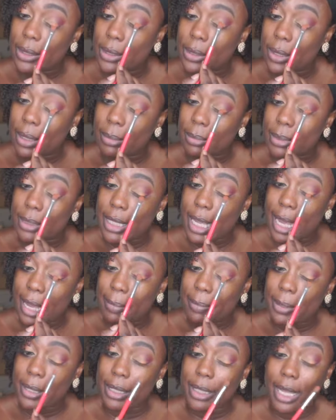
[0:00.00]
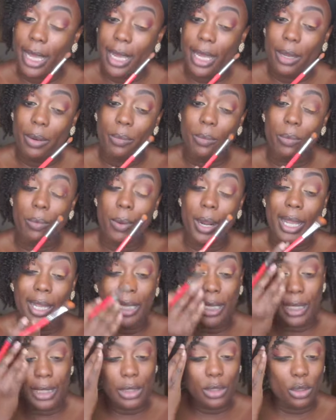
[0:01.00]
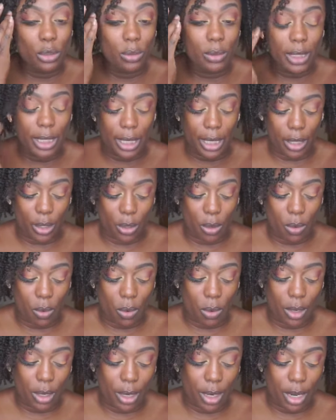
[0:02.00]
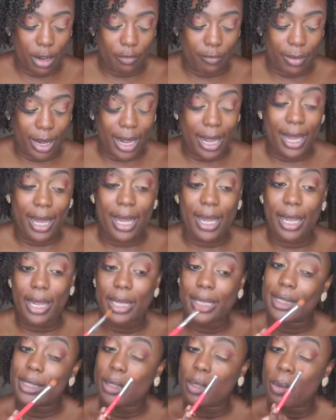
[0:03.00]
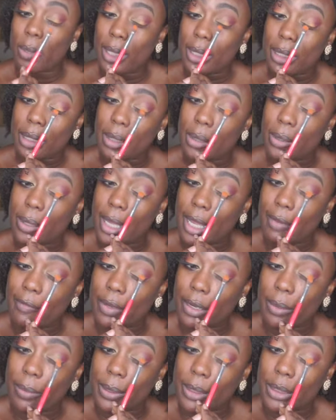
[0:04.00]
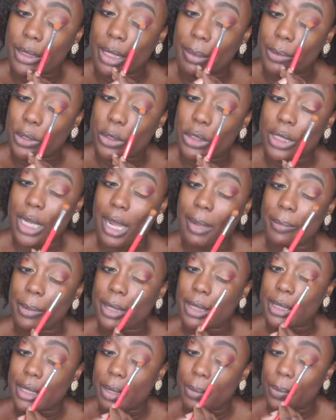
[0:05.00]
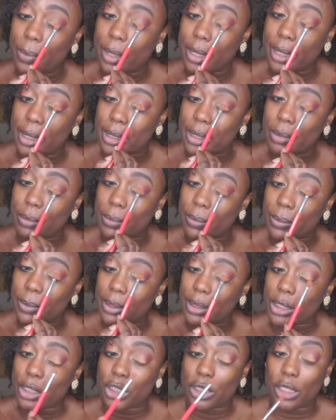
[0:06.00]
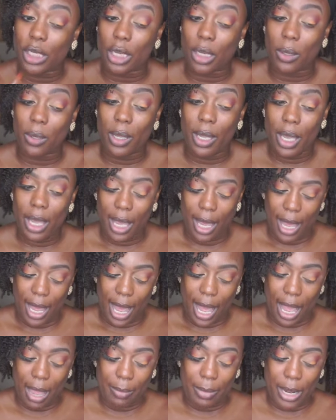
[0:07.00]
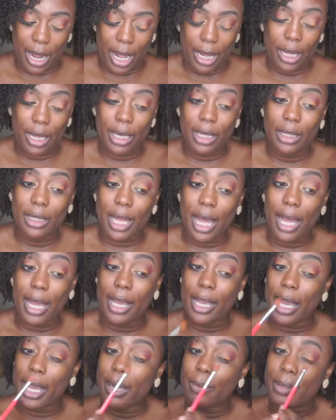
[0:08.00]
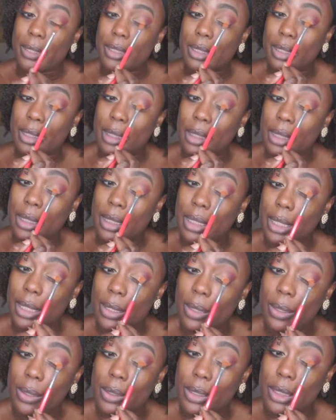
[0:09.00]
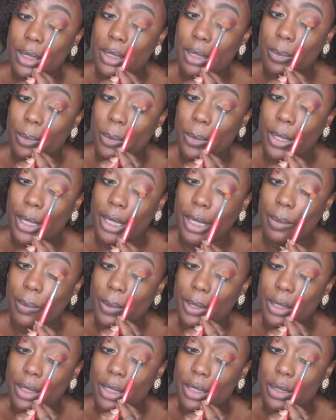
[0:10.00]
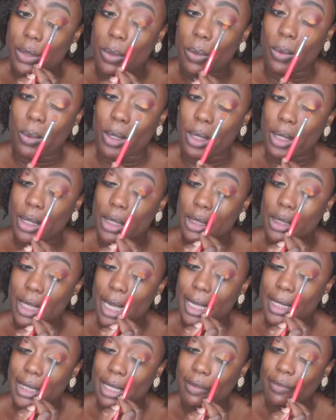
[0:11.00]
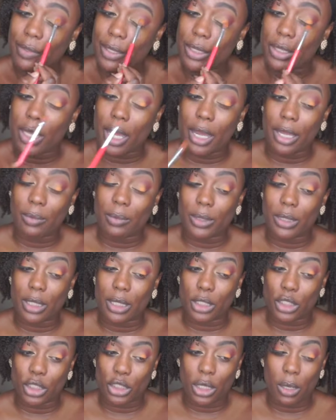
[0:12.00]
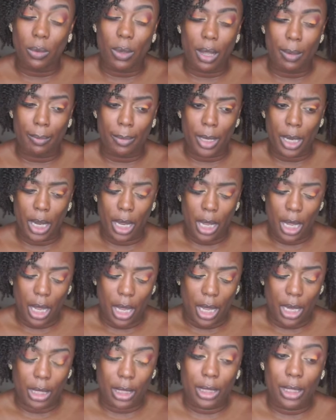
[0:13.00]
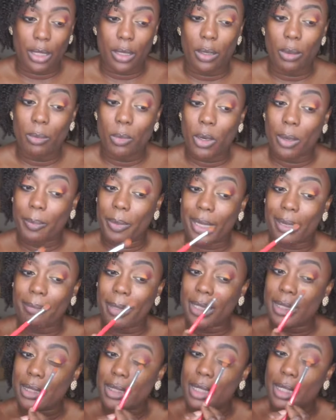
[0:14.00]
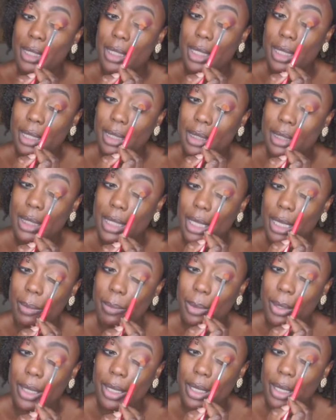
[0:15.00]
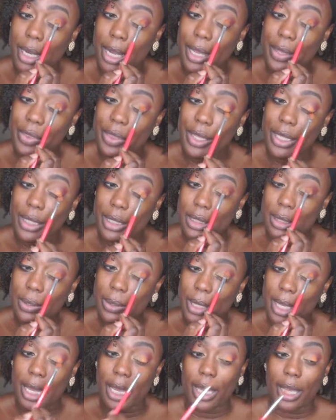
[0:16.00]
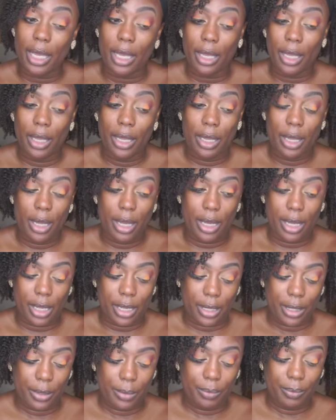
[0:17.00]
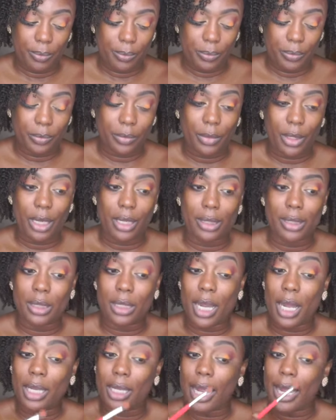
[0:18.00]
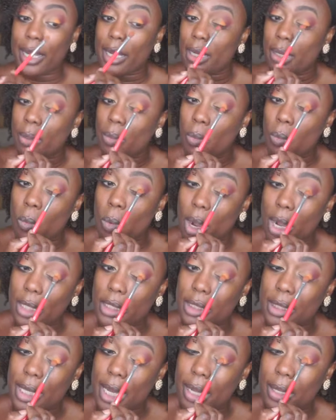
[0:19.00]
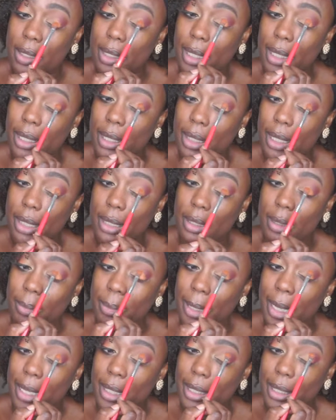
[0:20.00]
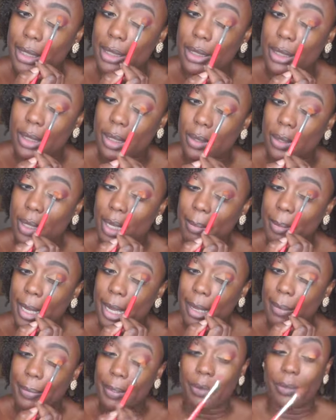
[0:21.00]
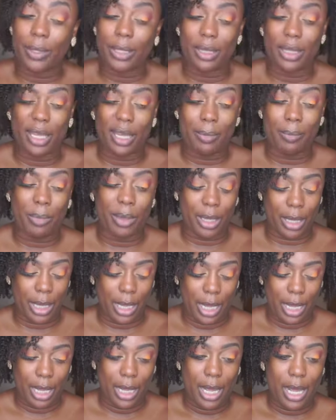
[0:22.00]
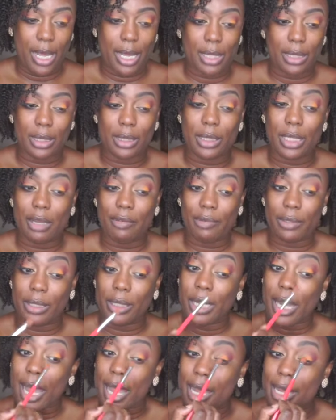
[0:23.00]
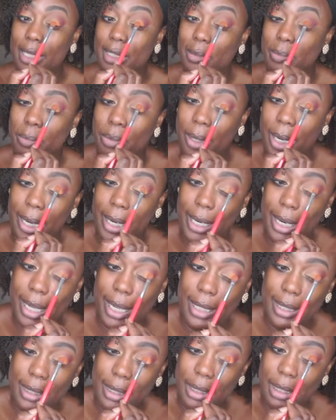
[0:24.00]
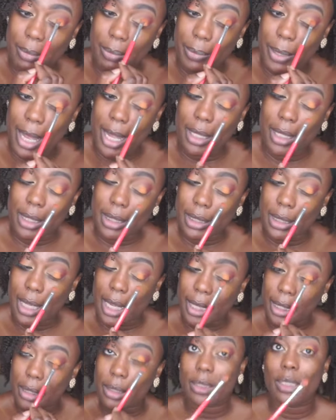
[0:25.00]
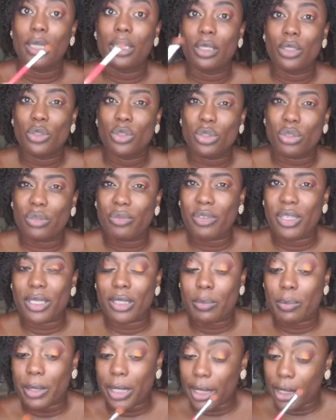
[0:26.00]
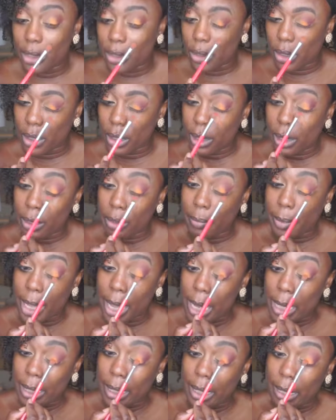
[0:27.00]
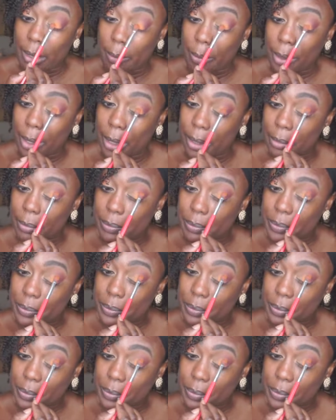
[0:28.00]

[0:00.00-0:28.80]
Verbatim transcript: So I'm tapping that right into the inner corner of my eyes, going a little heavier with double shot because I want it to really show. I'm not gonna lie, I was a little disappointed with this orange. I definitely thought it was gonna show up a little more pigmented than it did, but I think it's okay. Um, it's not like washed out like other palettes, so I'm happy with it, but it's definitely not as bright as some palettes like Juvia's Place or another palette, but